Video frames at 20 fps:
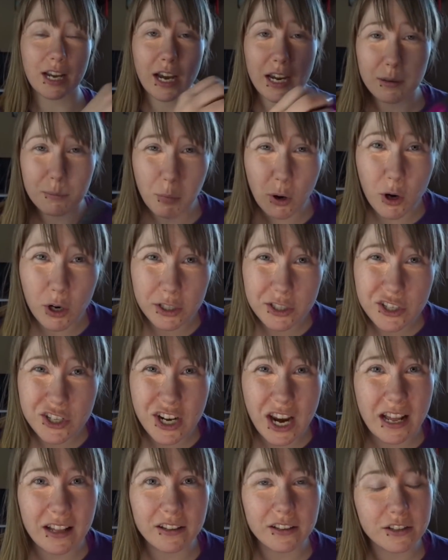Tide Pod
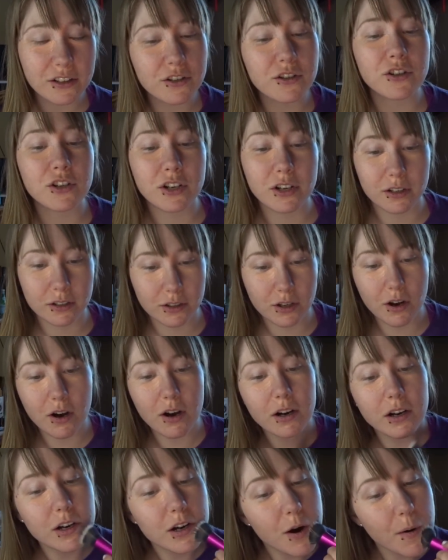challenge
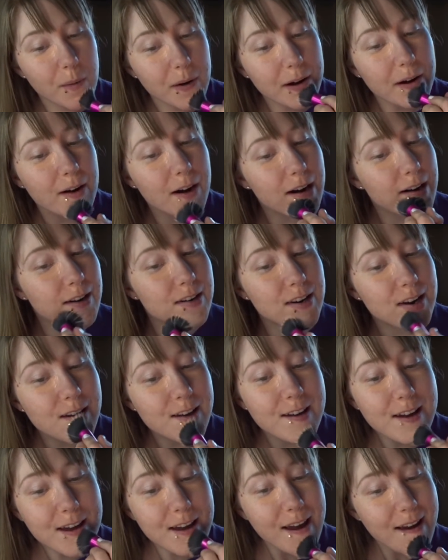talk going around,
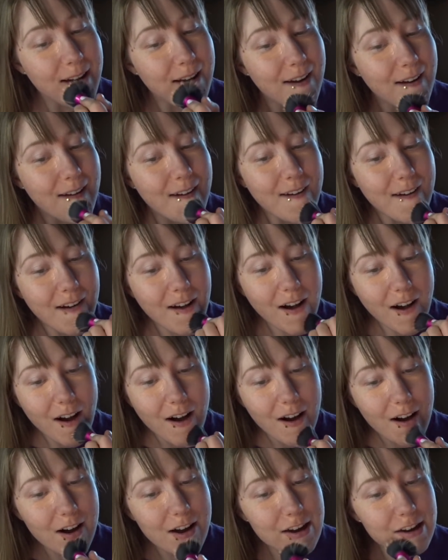
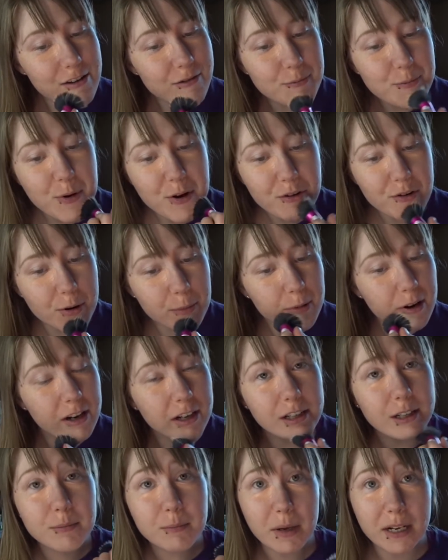I have been
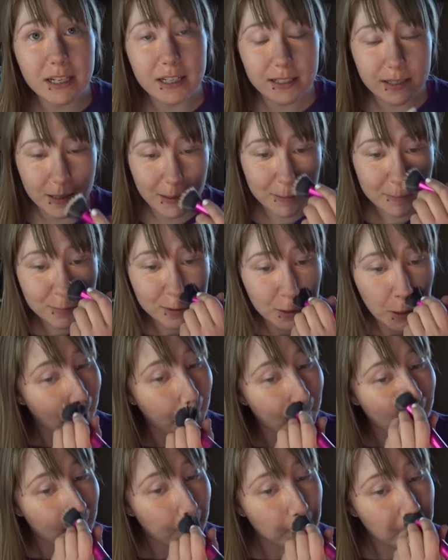reminded many times
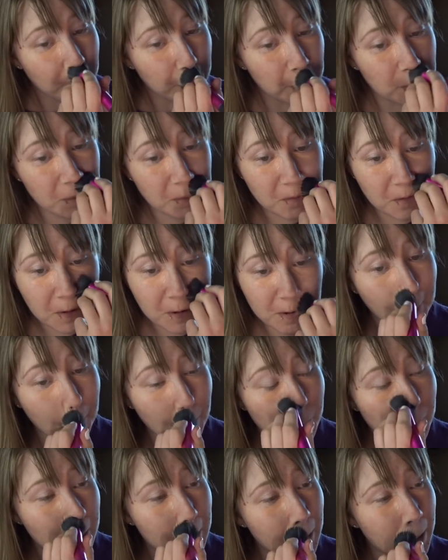of
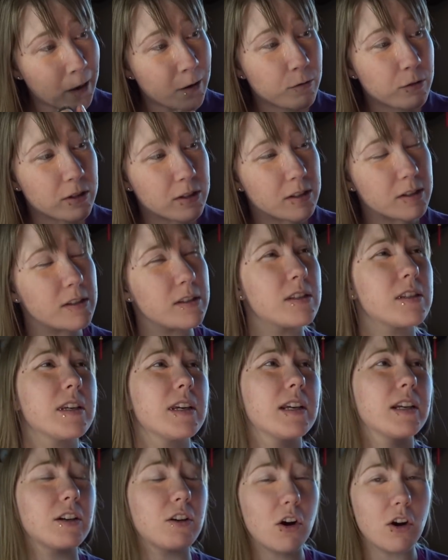when I was
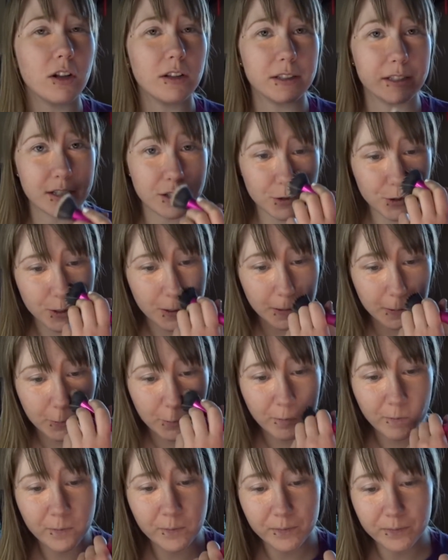in college
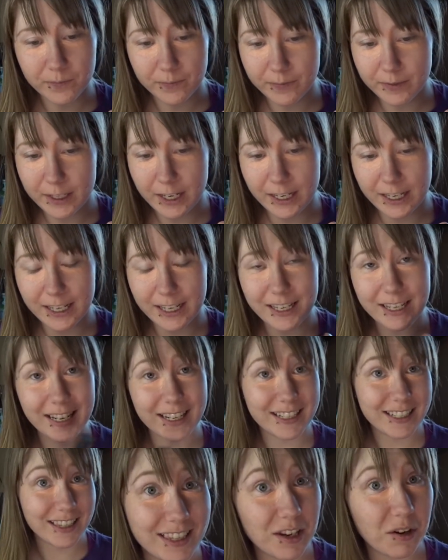and
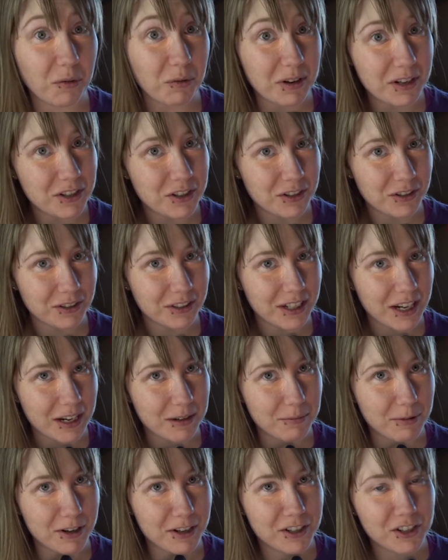I did the original
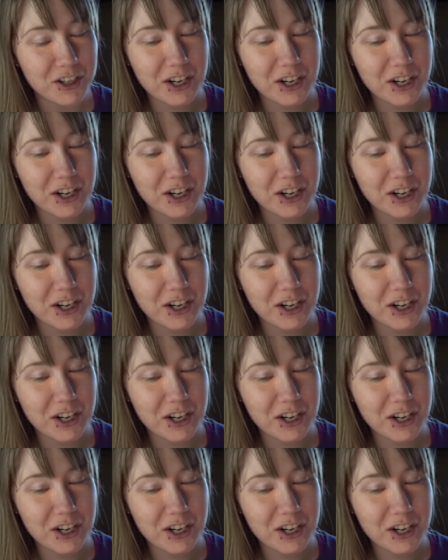Tide Pod